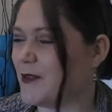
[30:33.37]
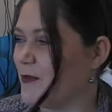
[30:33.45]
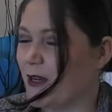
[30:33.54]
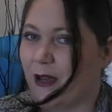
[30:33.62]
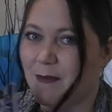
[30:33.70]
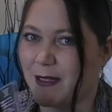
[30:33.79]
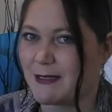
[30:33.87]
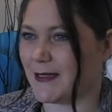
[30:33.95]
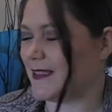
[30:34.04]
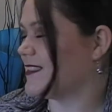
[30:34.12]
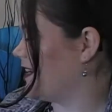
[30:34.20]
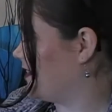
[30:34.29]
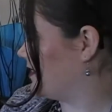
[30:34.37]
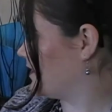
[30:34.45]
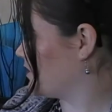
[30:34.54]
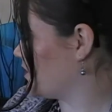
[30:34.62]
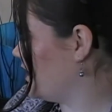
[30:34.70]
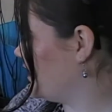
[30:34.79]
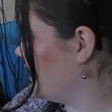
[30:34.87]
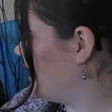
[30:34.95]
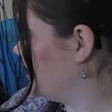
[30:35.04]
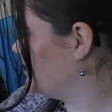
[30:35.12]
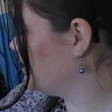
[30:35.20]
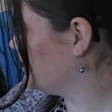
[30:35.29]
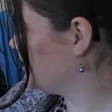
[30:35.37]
but I'm actually excited to try that.